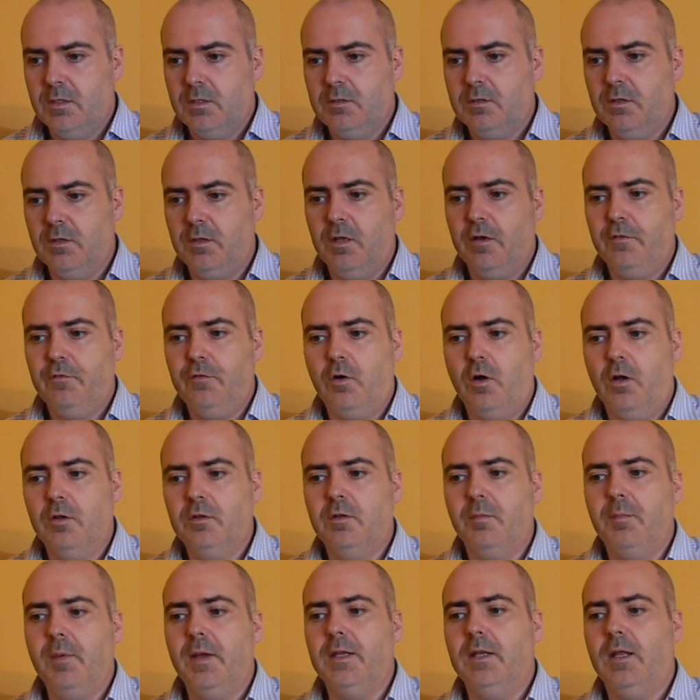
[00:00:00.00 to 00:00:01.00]
to therefore
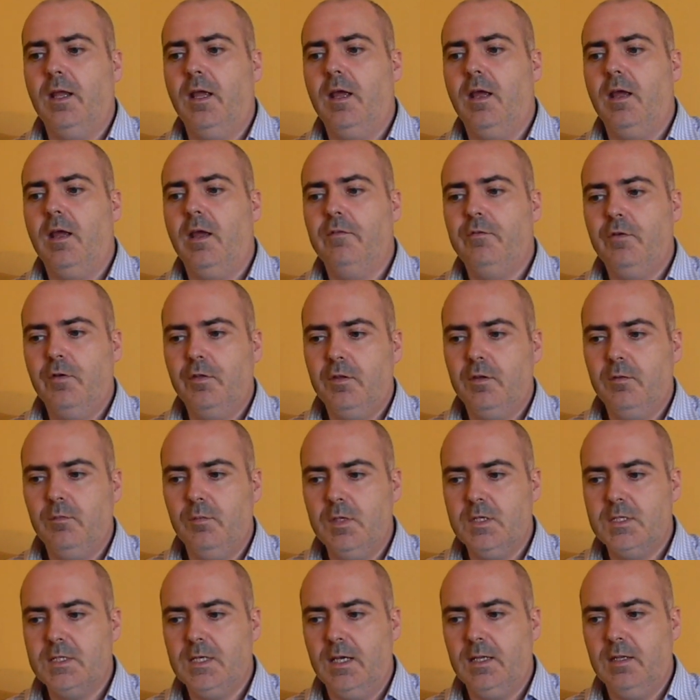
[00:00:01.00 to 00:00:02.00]
undermine everything
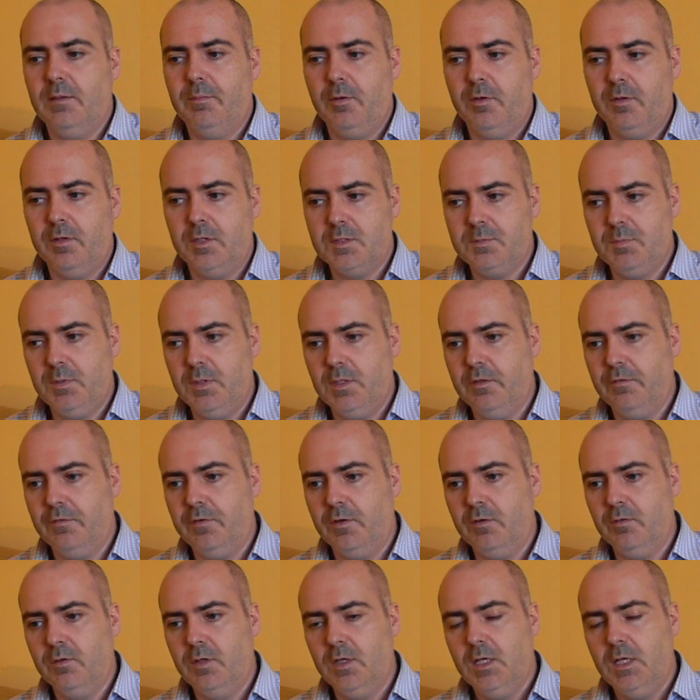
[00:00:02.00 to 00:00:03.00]
we said about this
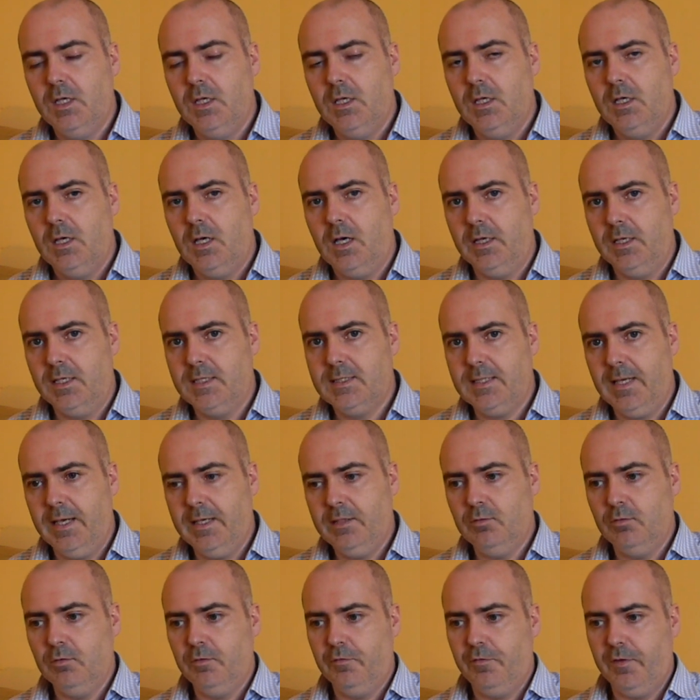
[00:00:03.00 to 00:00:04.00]
paedophile and his
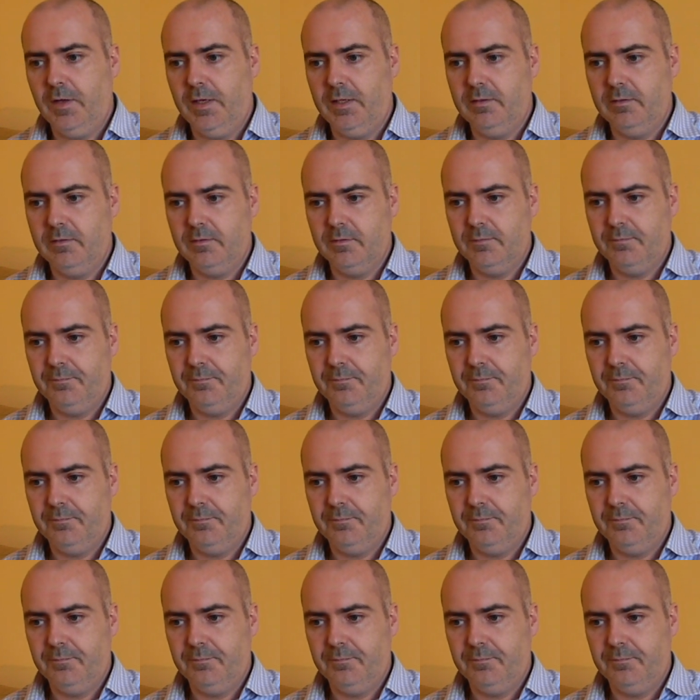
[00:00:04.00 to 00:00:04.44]
titled friend